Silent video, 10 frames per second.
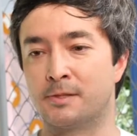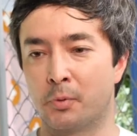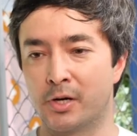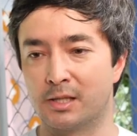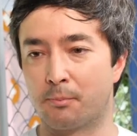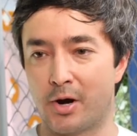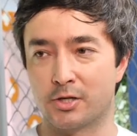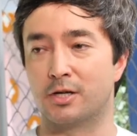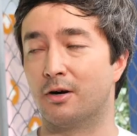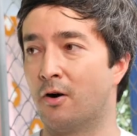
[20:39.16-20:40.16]
is putting the
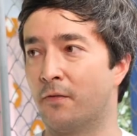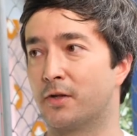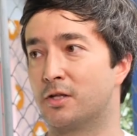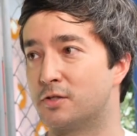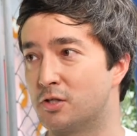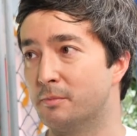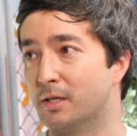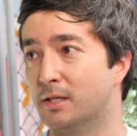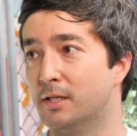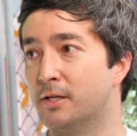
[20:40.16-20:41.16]
pressure on the
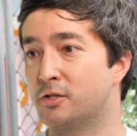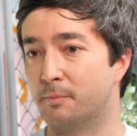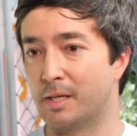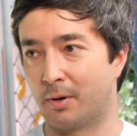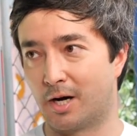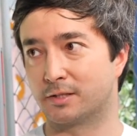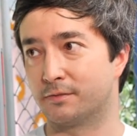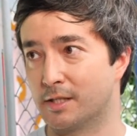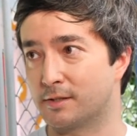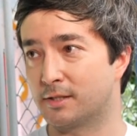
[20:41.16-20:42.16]
consumer to be part
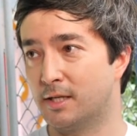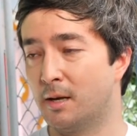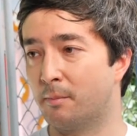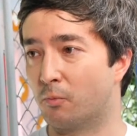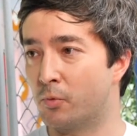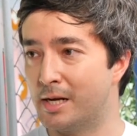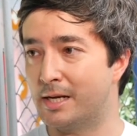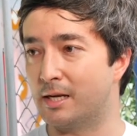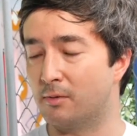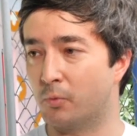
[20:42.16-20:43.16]
of this. Mm-hmm. But
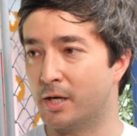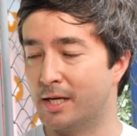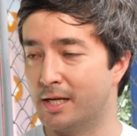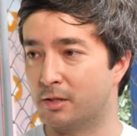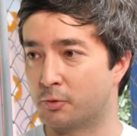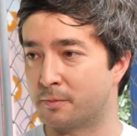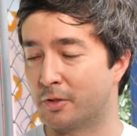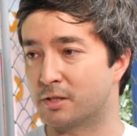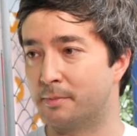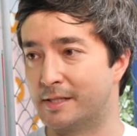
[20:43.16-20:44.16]
really, we need the
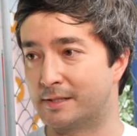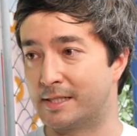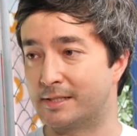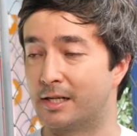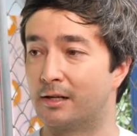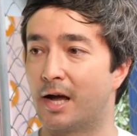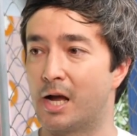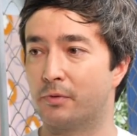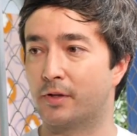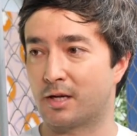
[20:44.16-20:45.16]
responsibility to
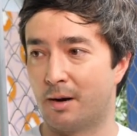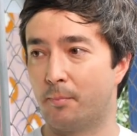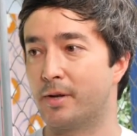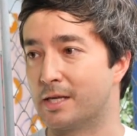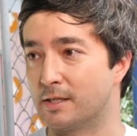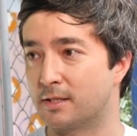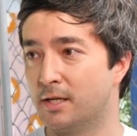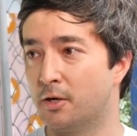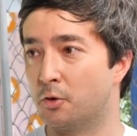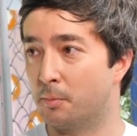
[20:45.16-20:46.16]
lie with the companies
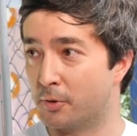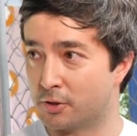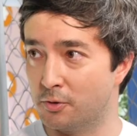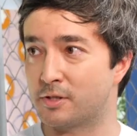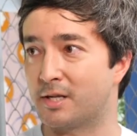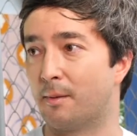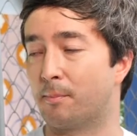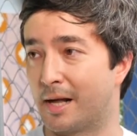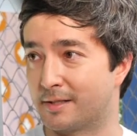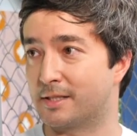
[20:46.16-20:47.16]
who produce that
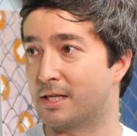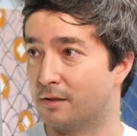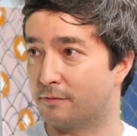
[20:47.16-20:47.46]
plastic in the